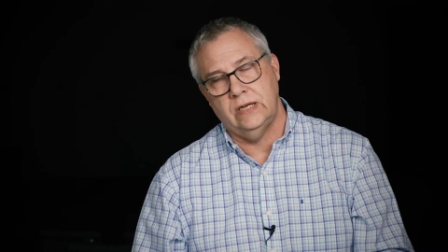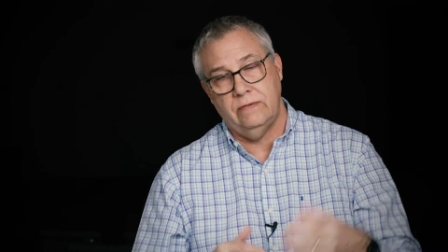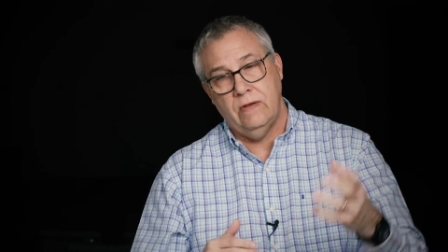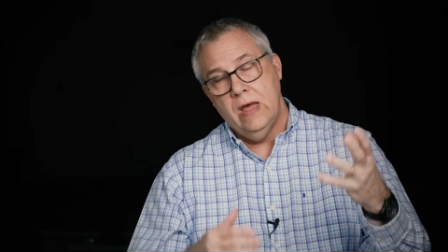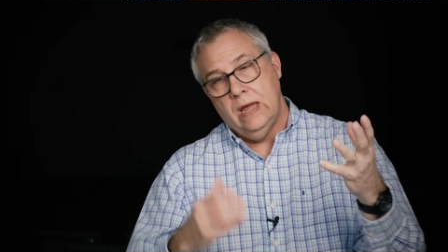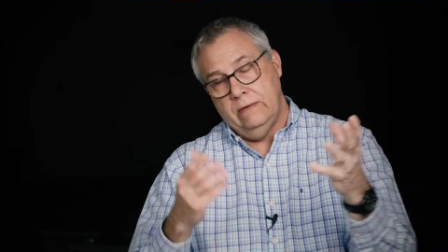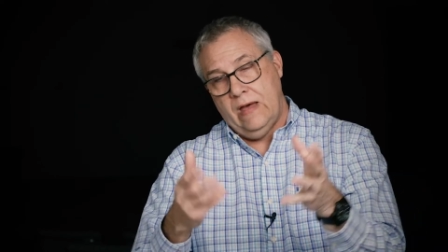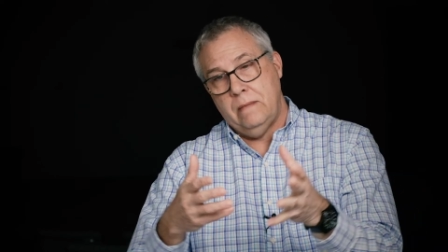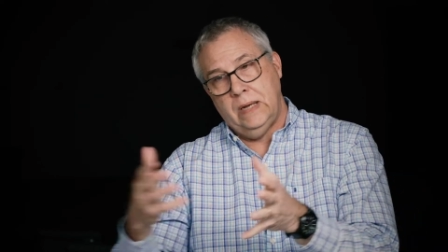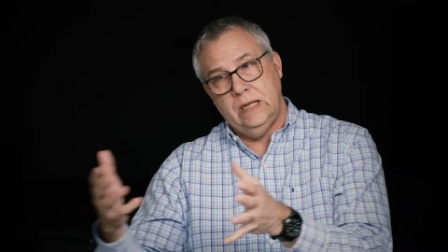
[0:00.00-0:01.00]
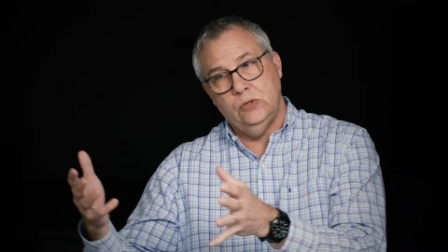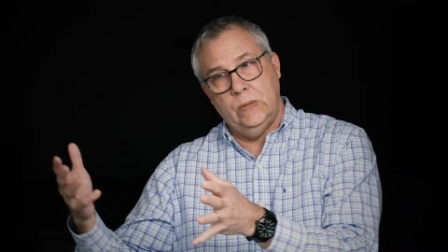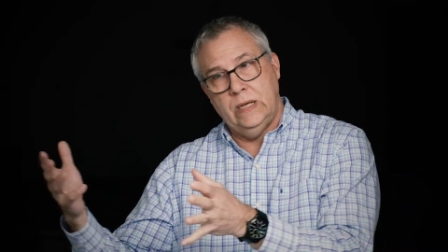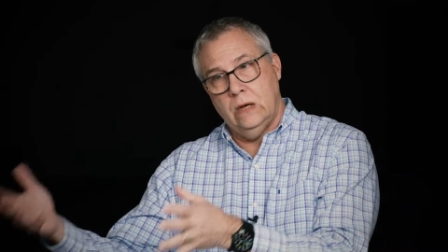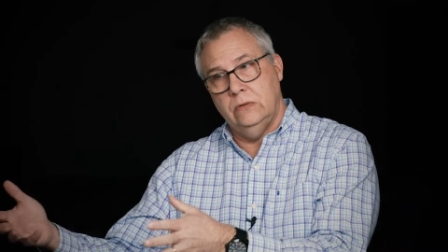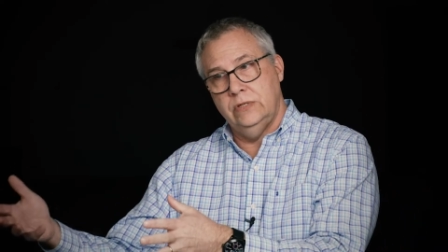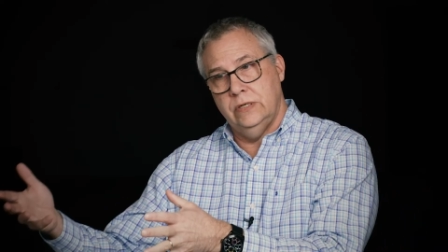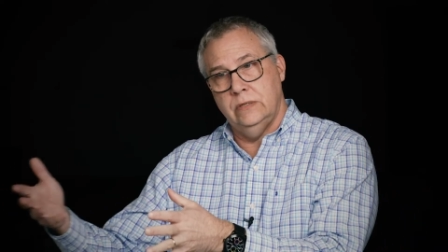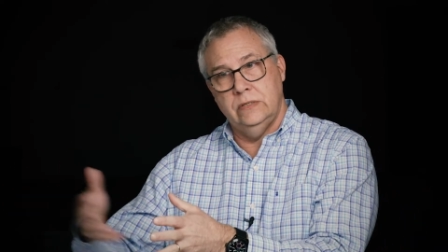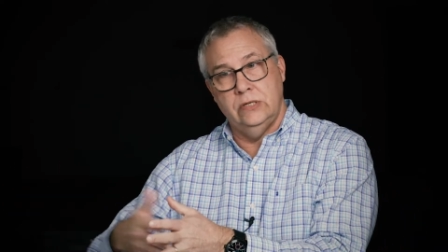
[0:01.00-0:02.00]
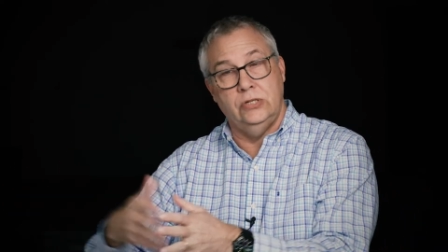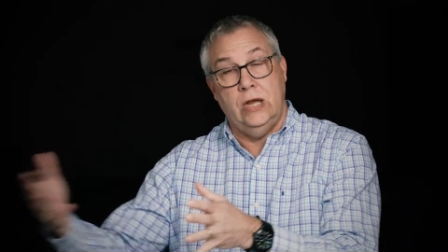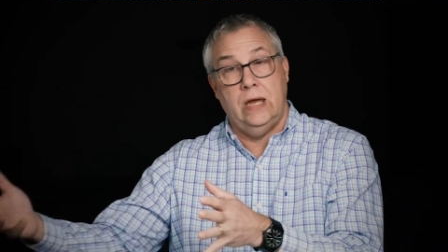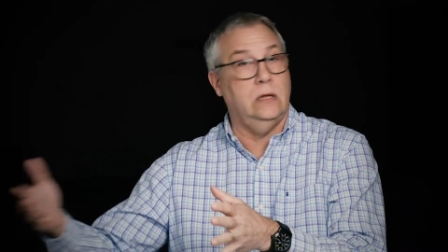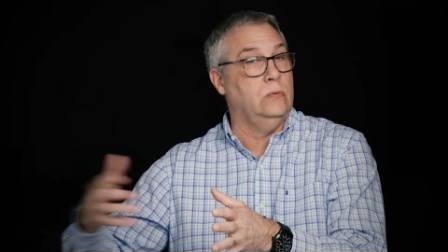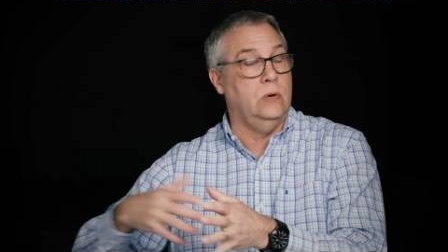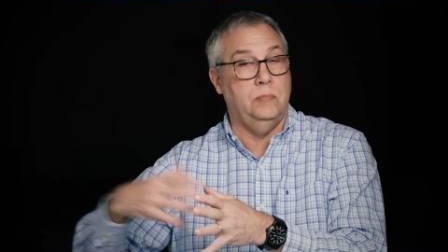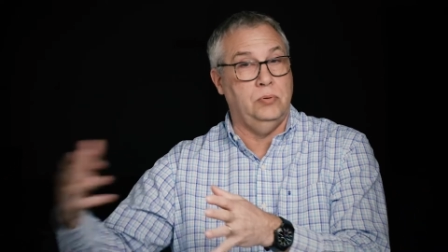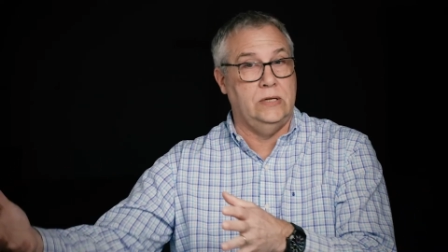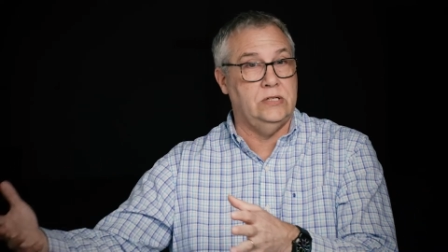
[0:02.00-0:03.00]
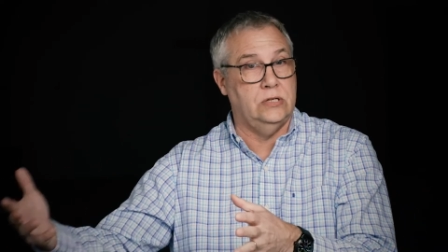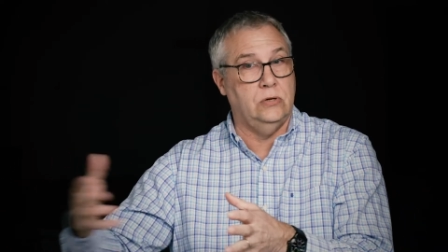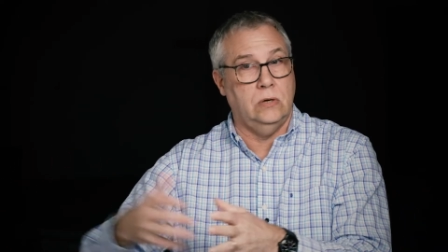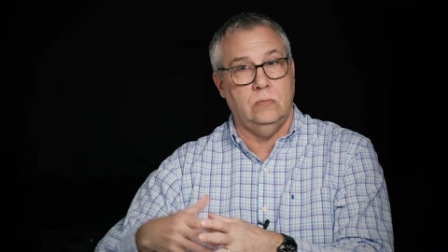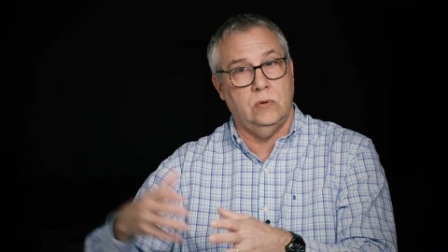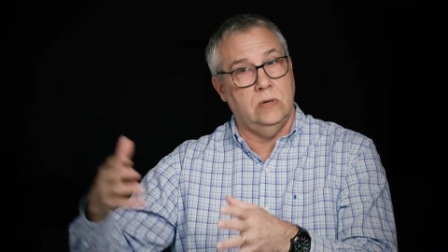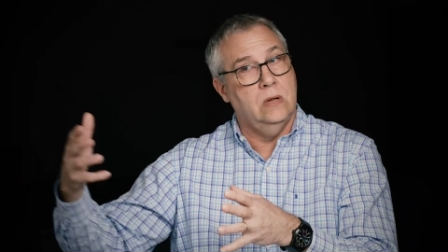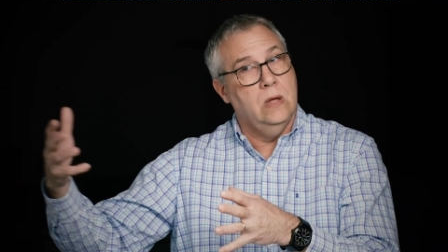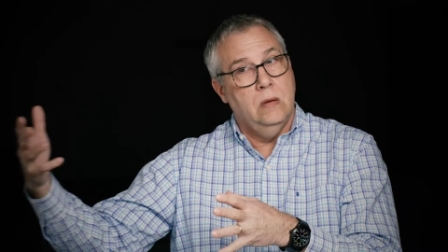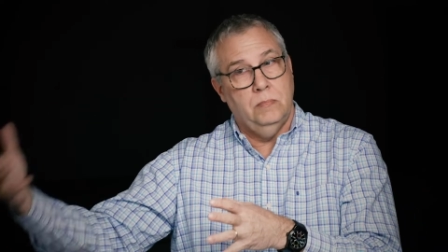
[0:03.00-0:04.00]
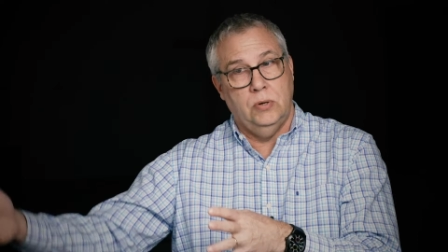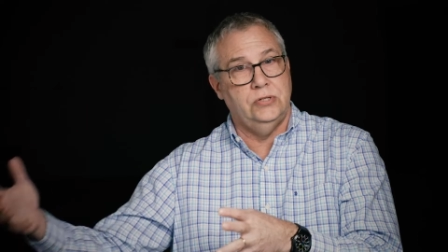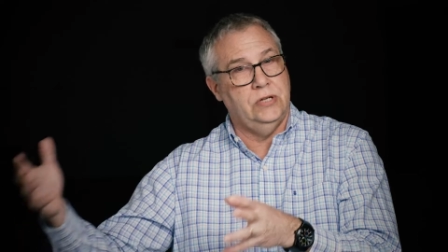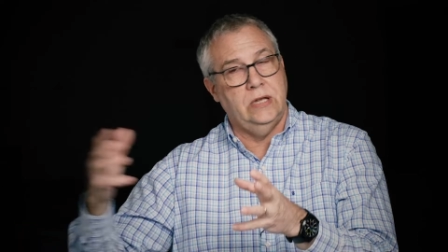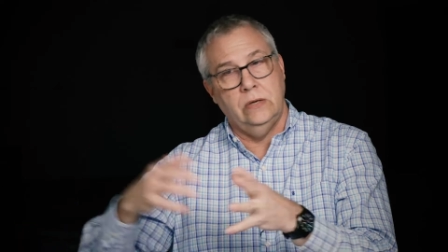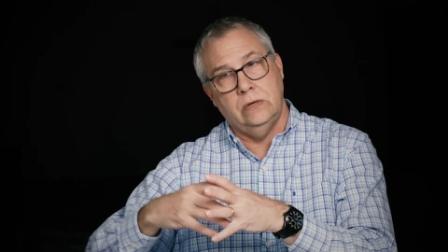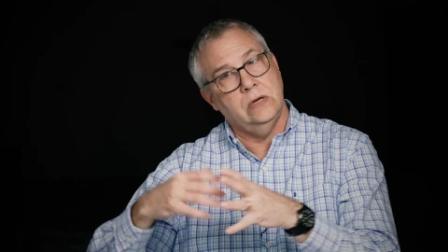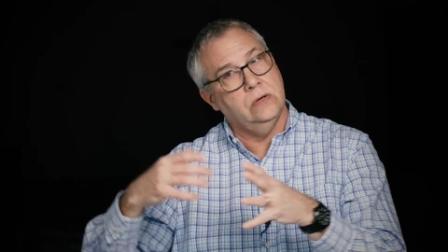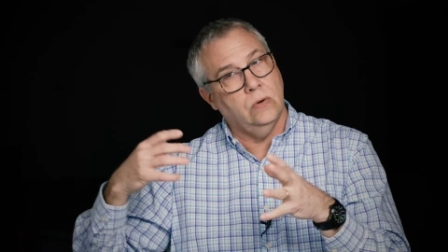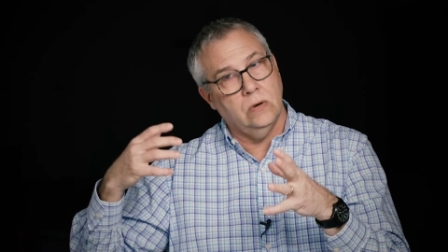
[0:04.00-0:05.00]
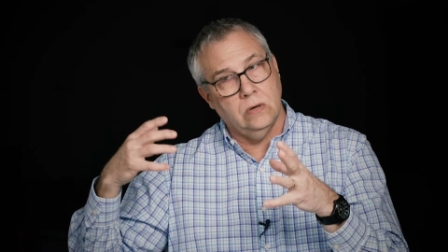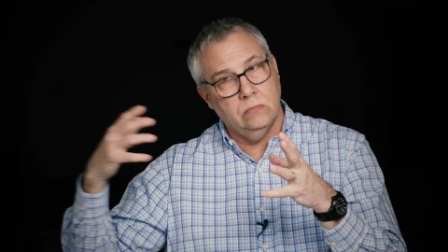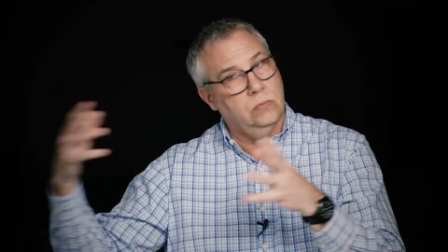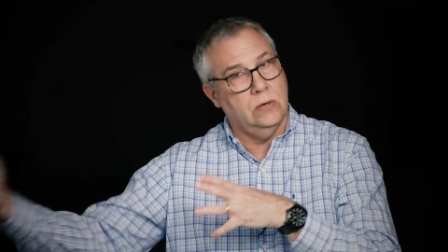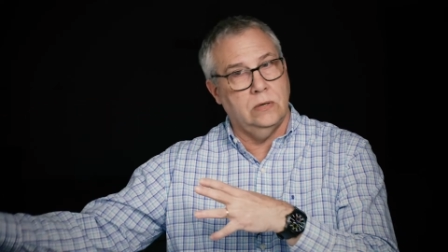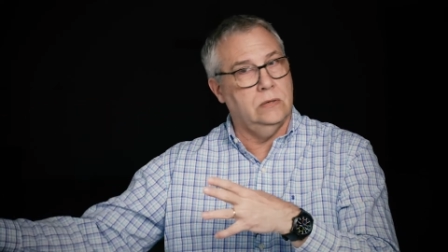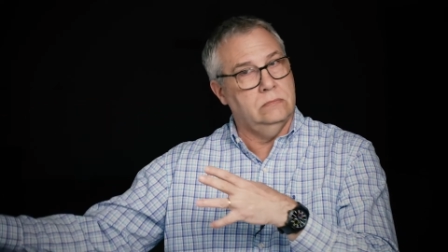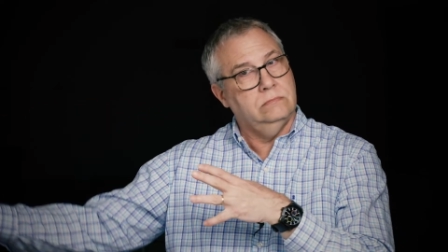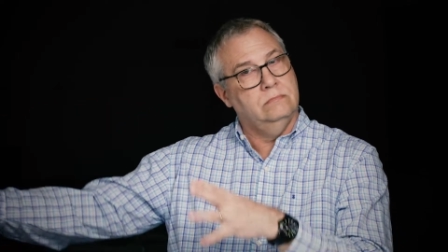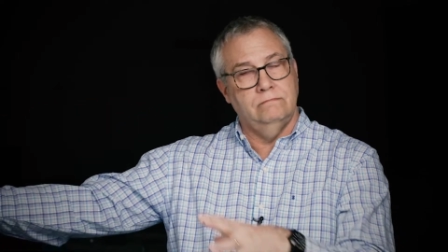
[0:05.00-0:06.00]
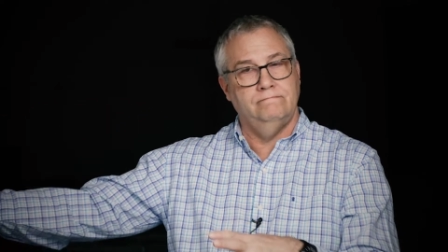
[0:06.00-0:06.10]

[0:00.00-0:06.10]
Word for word: And if, if that means we go to, to jail or we're imprisoned or we're persecuted or we're,